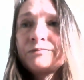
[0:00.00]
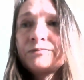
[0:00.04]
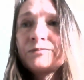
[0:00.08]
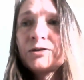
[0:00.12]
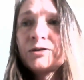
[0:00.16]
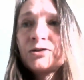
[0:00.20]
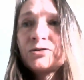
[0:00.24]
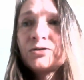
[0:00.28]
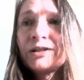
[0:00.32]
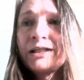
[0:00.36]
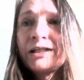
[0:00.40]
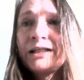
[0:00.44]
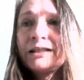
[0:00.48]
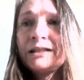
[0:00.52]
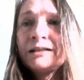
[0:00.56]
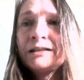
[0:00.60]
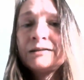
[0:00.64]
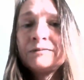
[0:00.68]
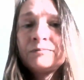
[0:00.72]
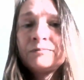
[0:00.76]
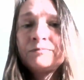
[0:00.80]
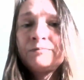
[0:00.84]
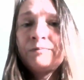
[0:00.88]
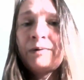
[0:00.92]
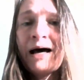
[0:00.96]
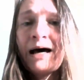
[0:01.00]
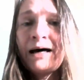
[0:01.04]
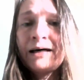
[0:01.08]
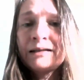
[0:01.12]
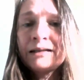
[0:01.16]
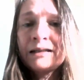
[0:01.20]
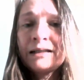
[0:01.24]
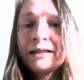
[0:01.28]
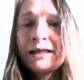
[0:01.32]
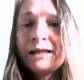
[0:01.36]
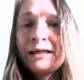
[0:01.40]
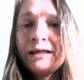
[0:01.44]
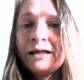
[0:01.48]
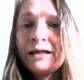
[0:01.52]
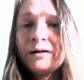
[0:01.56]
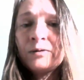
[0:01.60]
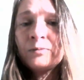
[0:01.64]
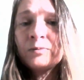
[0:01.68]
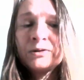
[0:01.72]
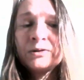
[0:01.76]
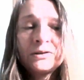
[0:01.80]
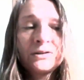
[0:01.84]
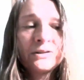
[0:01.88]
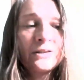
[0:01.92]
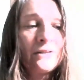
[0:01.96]
treated badly, I
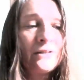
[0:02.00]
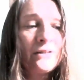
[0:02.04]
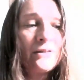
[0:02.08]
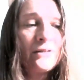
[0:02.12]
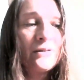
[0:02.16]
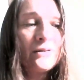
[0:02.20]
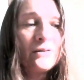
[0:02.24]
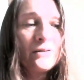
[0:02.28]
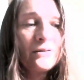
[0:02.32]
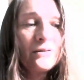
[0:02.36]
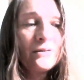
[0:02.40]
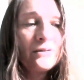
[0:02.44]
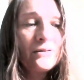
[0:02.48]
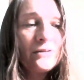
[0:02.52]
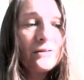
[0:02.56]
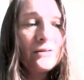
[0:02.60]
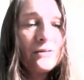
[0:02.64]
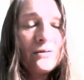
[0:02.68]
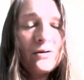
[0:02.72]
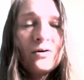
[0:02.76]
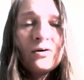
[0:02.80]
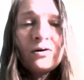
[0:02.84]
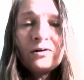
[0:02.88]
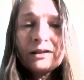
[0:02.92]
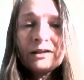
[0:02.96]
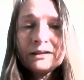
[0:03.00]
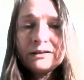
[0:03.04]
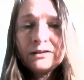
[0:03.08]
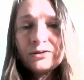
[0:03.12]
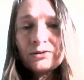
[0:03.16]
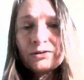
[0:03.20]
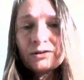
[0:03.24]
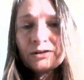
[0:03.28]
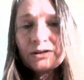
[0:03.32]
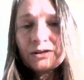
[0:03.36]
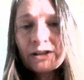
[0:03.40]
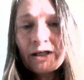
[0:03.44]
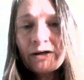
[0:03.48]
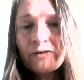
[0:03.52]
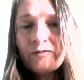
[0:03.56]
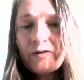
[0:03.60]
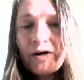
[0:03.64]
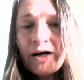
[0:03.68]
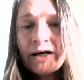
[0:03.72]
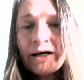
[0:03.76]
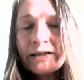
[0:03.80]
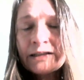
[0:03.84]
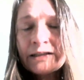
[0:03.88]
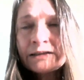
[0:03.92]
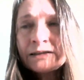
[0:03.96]
was all this sort of stuff,
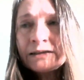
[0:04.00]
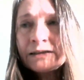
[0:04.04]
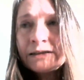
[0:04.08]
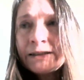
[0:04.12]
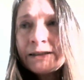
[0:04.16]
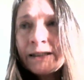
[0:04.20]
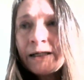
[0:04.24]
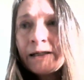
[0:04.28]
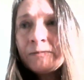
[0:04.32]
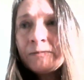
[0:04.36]
and